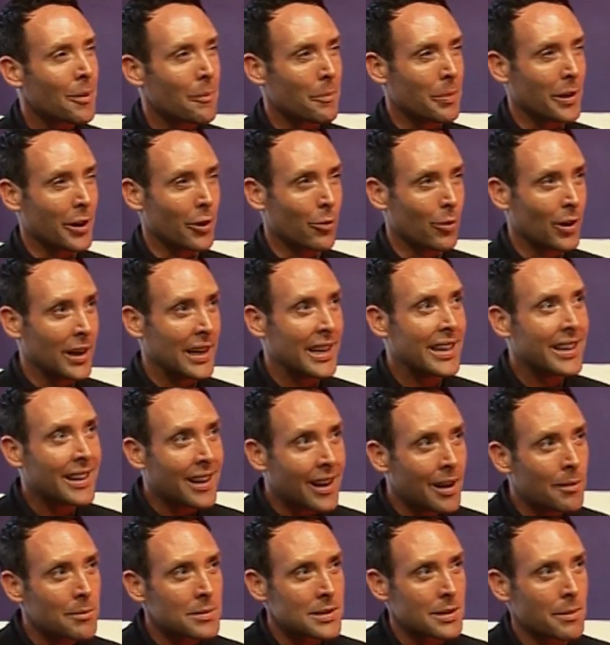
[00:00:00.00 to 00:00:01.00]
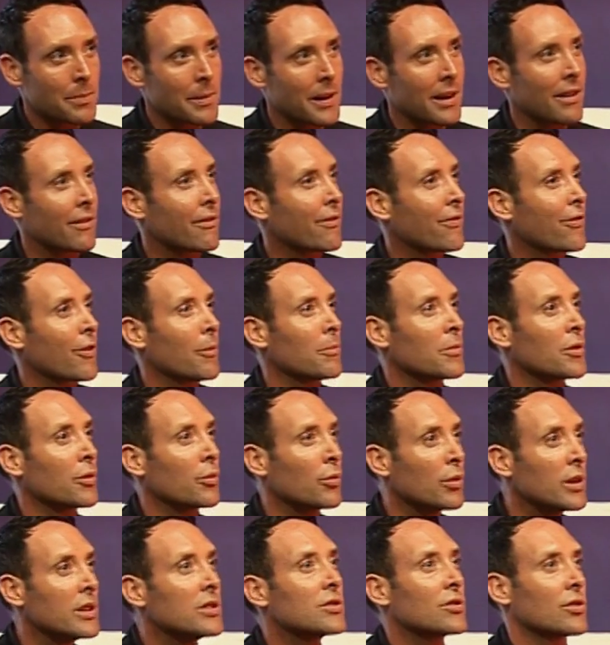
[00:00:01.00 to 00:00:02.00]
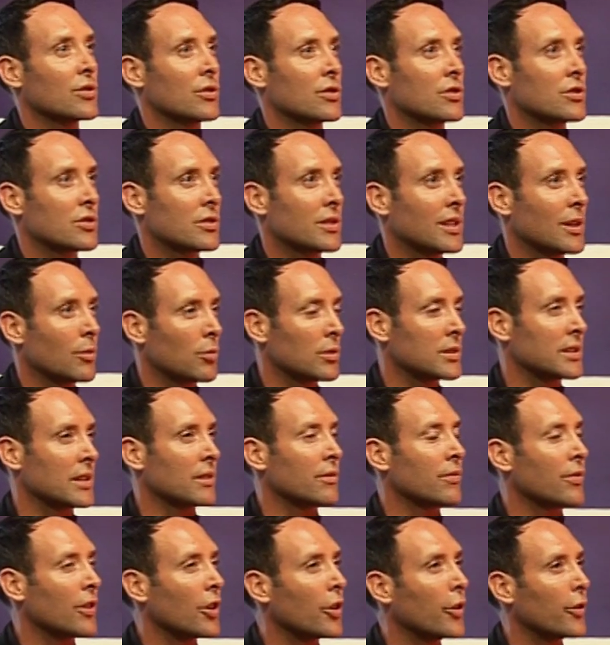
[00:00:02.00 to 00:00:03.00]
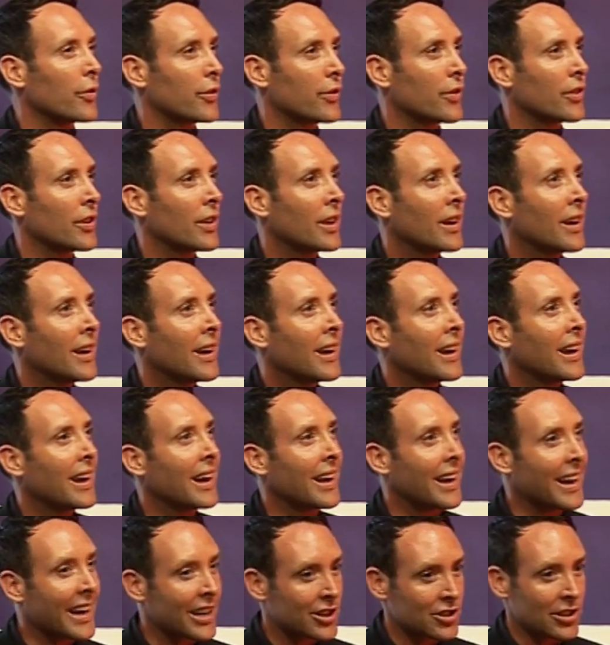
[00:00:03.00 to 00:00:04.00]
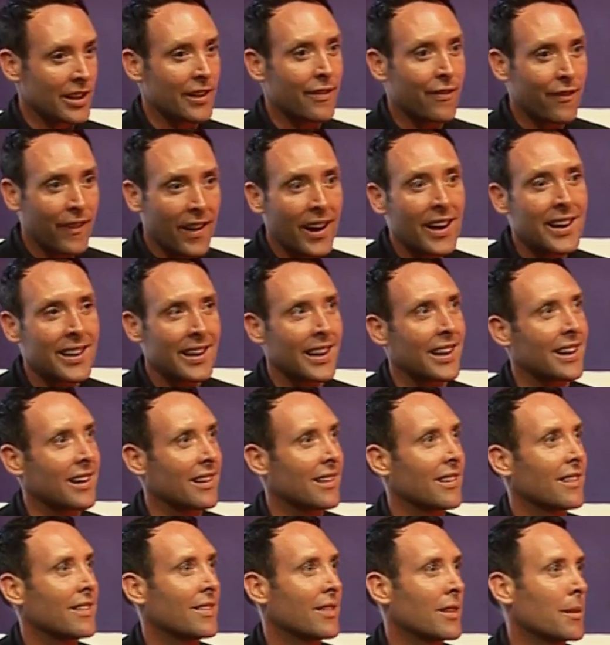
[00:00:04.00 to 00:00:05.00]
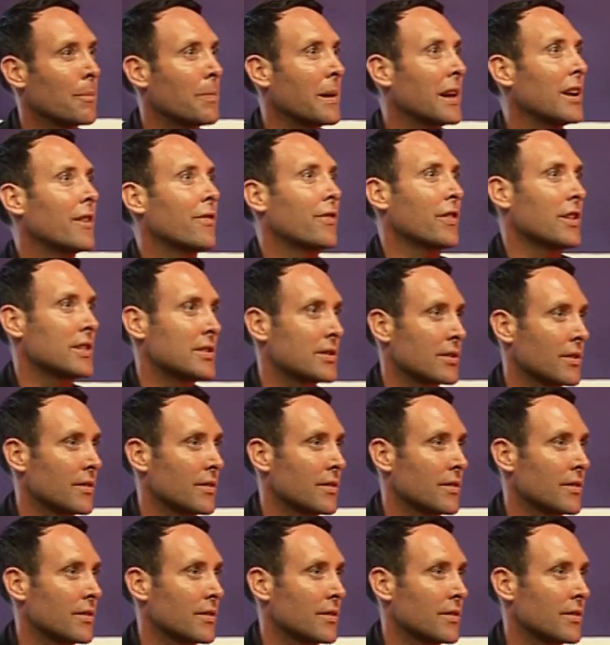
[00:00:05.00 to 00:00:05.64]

but it really comes about from the research that was involved in actually finding the benefits